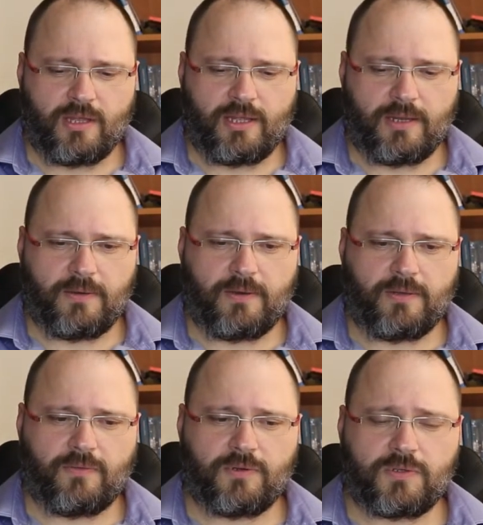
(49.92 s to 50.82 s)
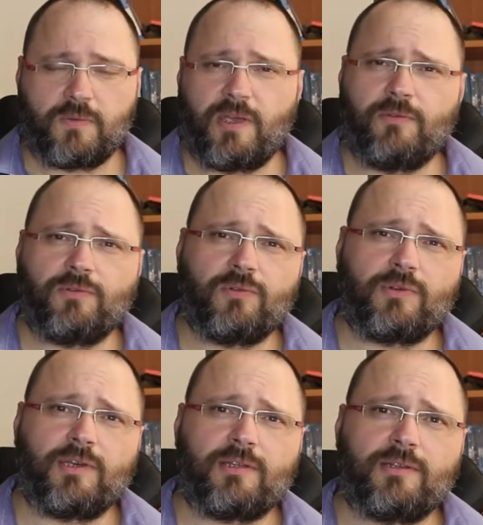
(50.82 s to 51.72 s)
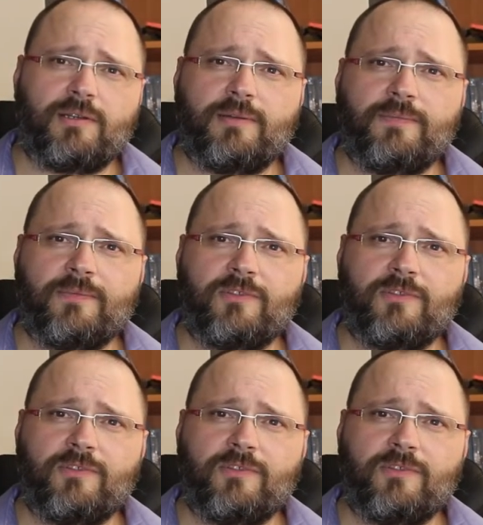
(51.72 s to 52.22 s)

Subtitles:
Now, at first, we have to look at the